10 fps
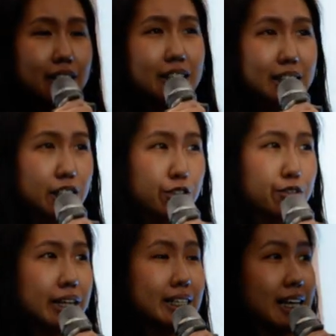this
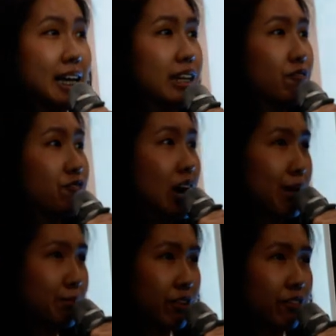creates an
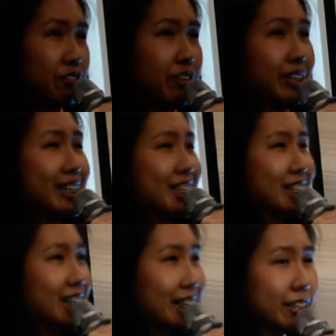environment of fear,
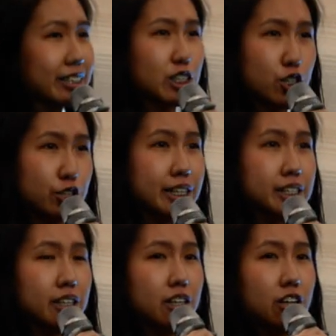shattering the
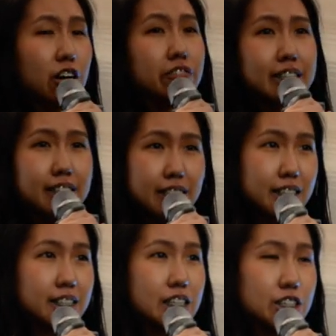trust of the
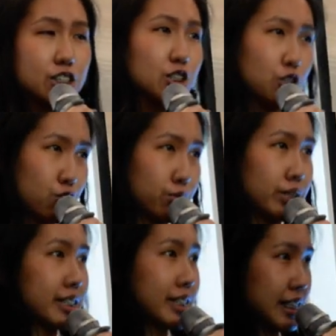citizens
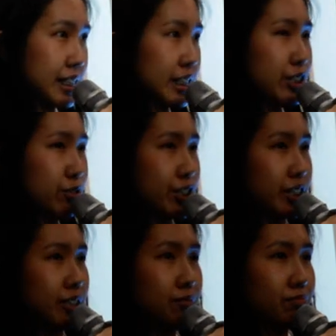towards the institution.